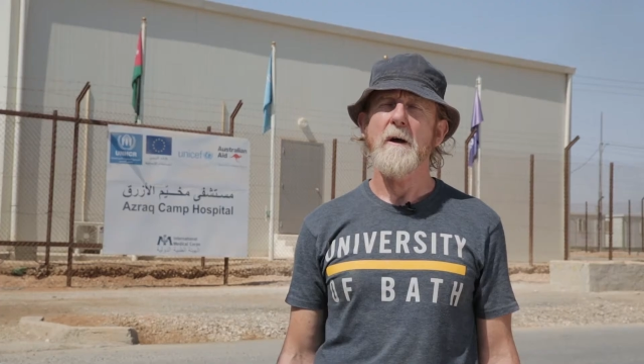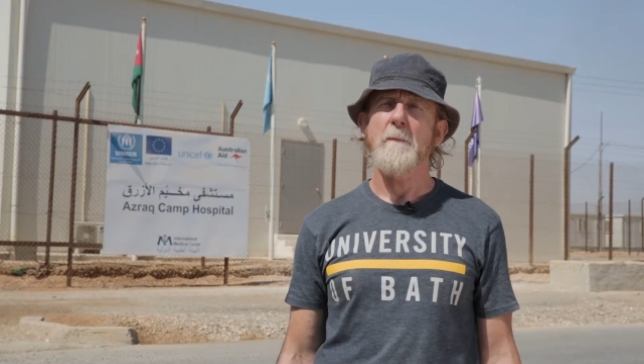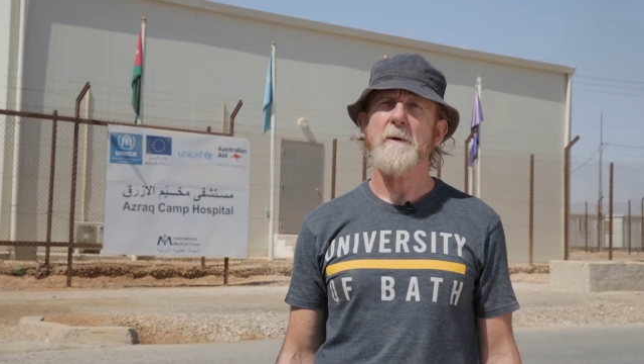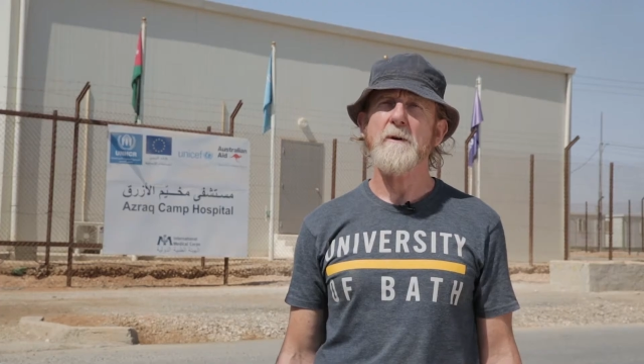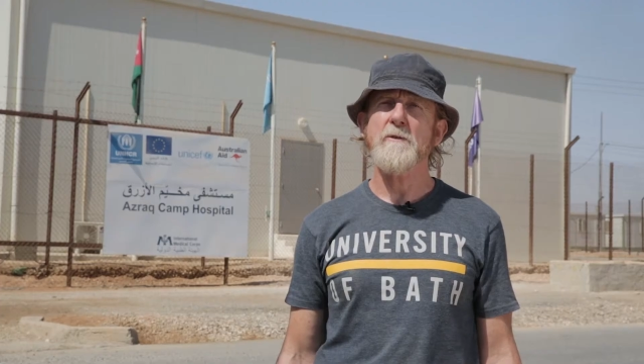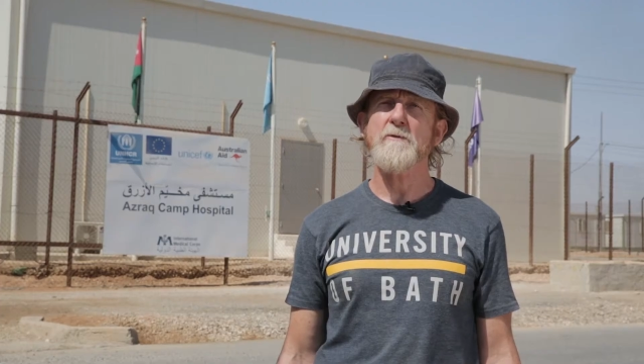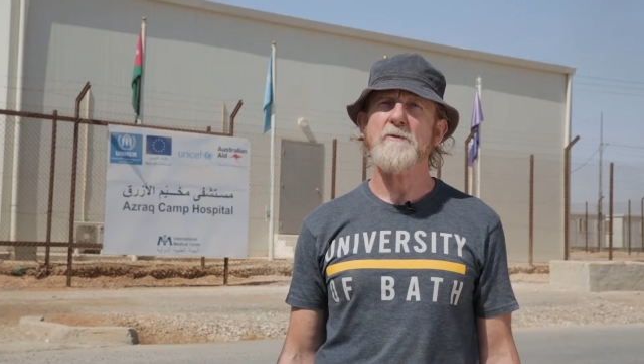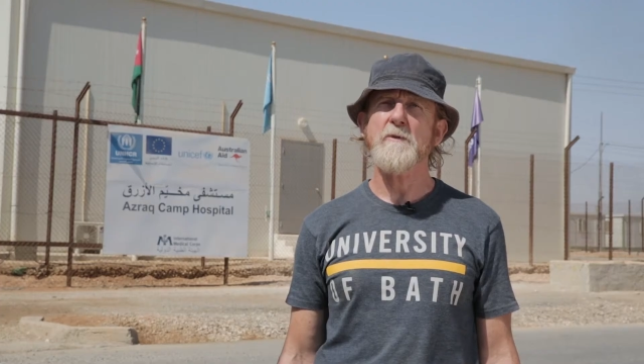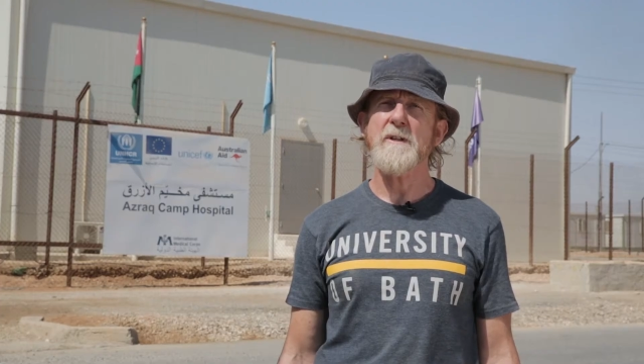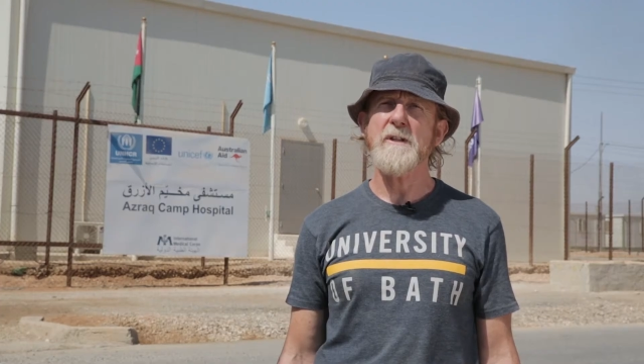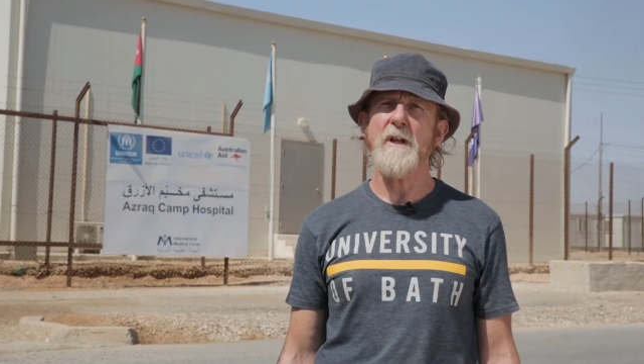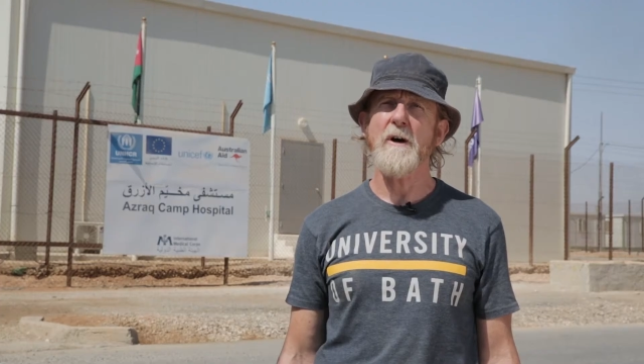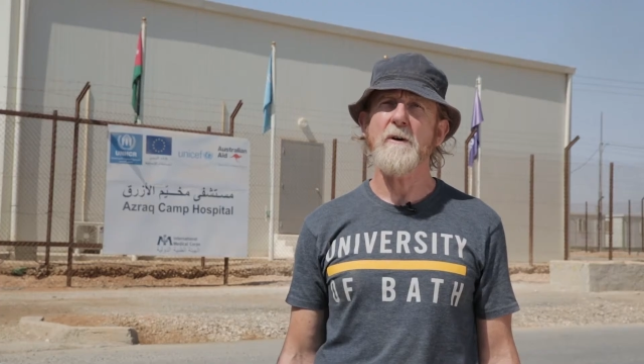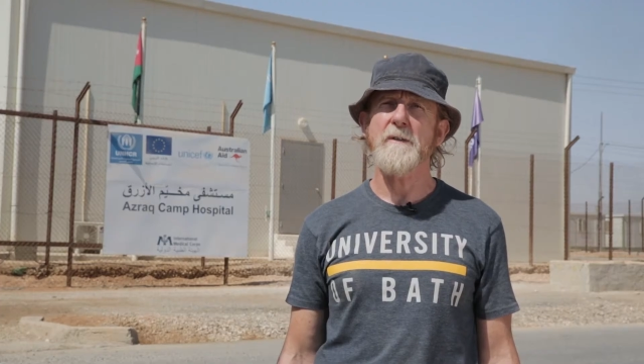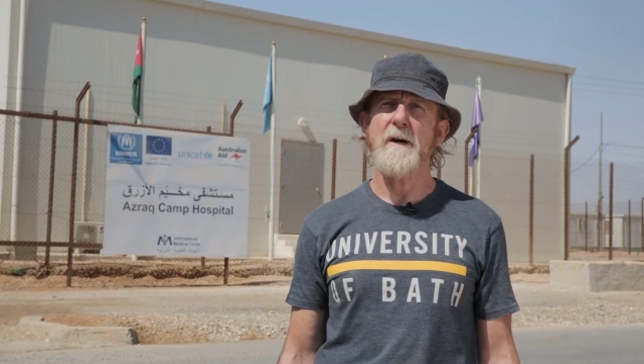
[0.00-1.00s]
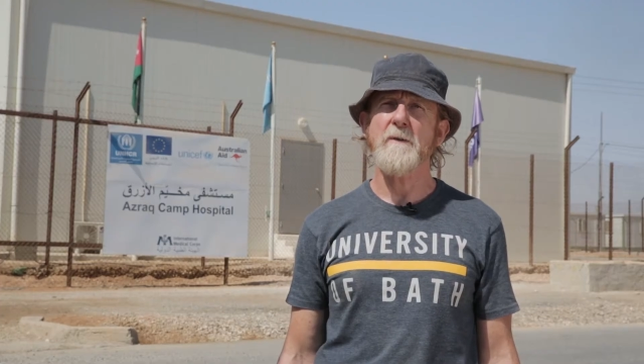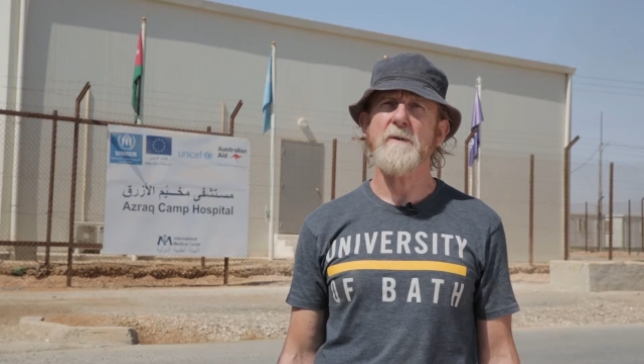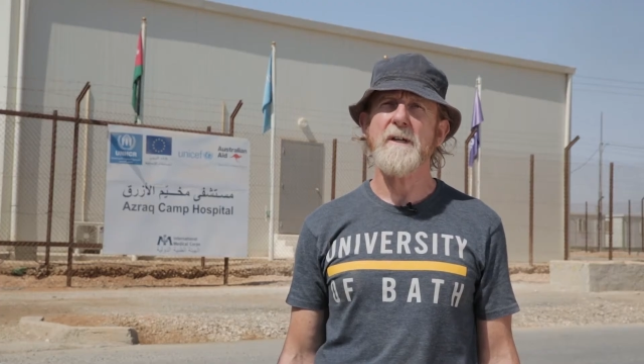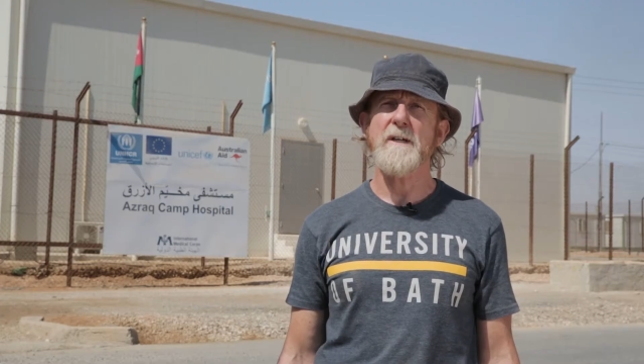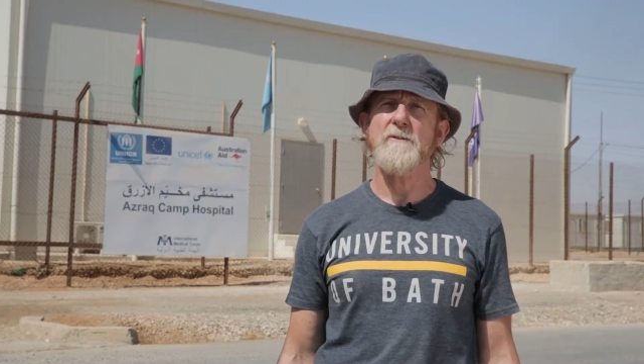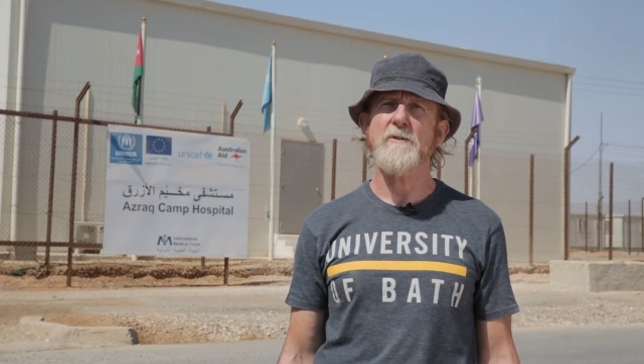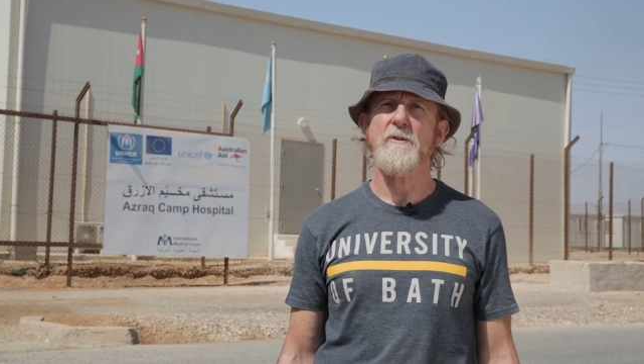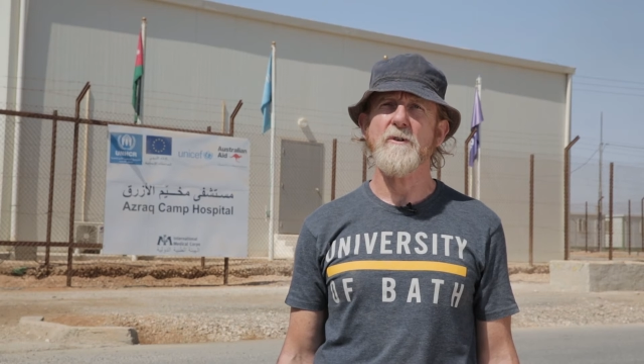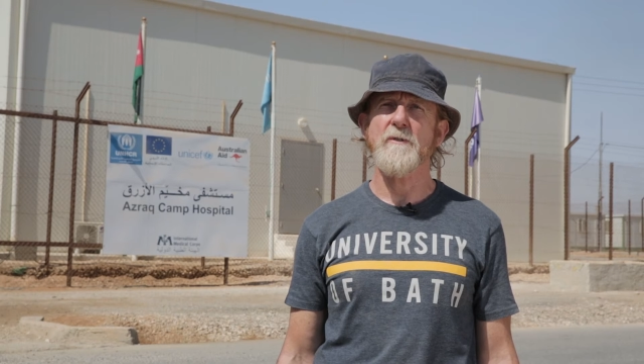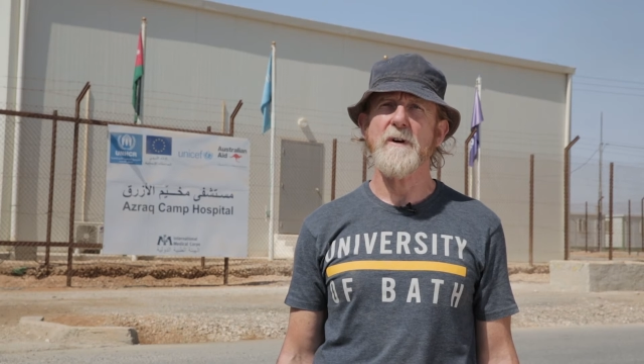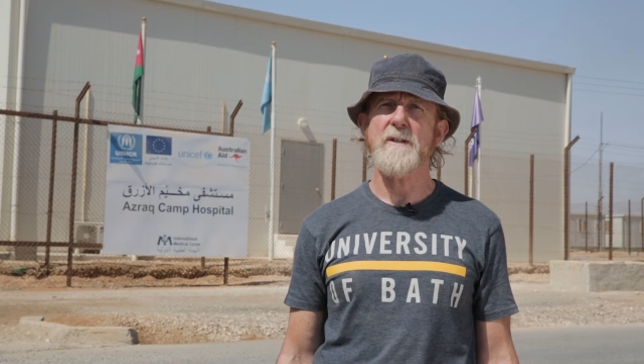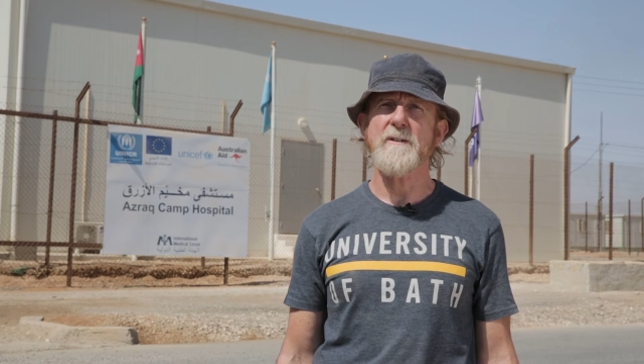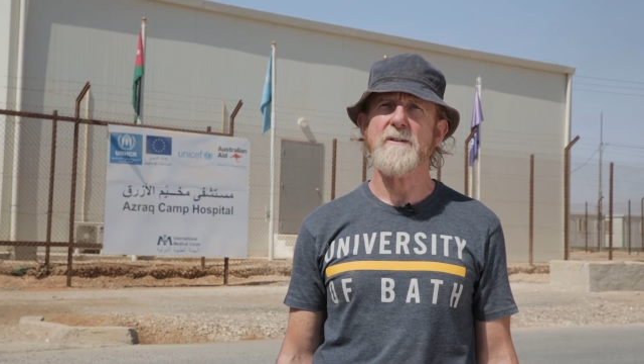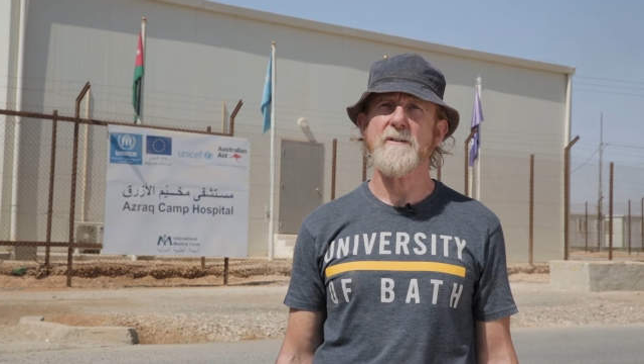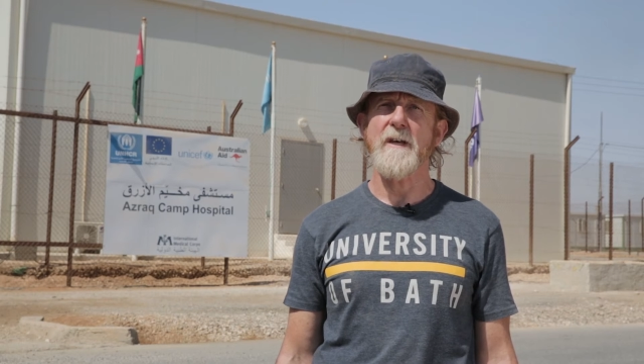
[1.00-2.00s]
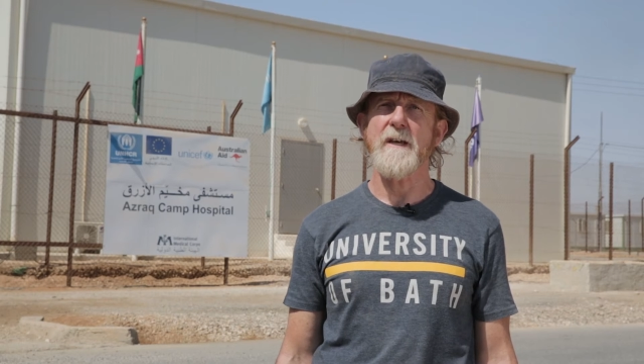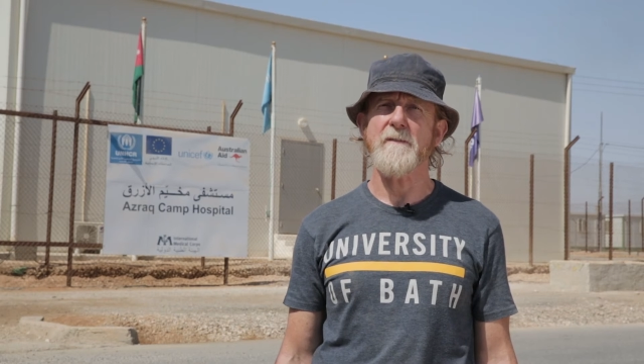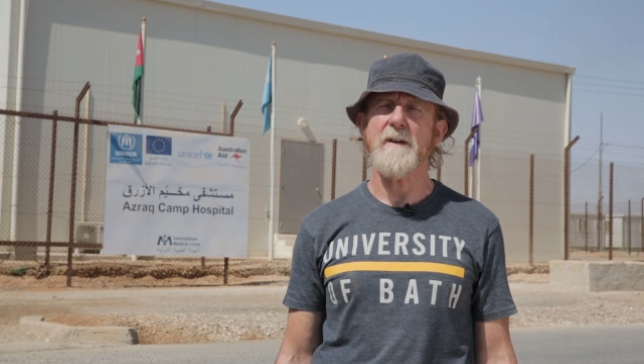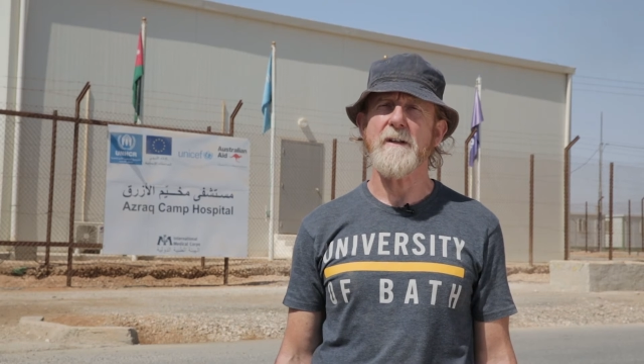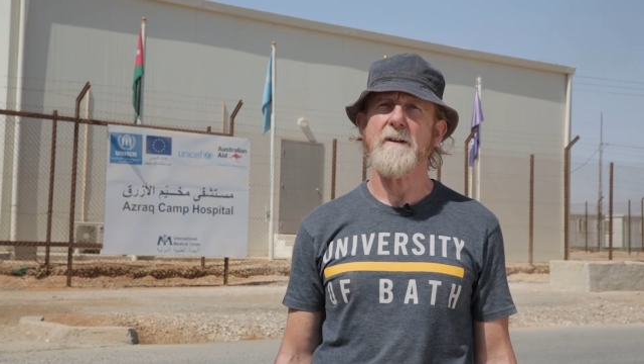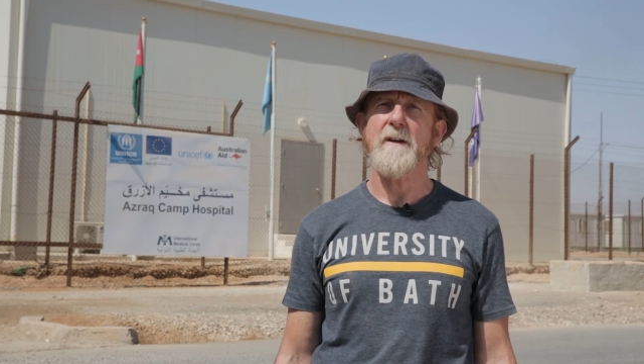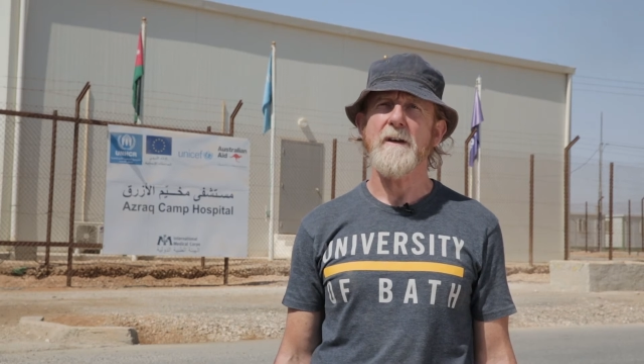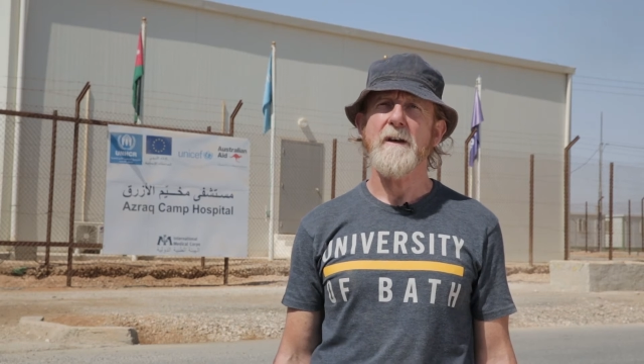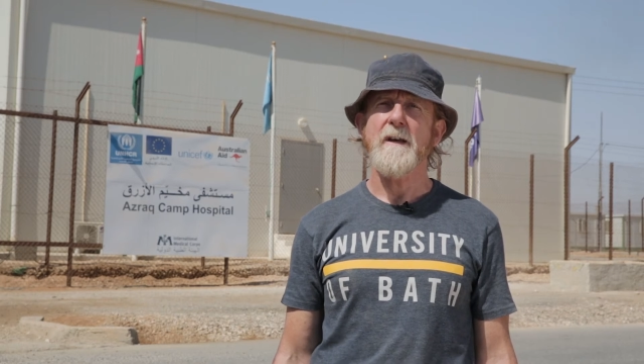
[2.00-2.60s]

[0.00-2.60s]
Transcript: because we know that will lead to a greater saving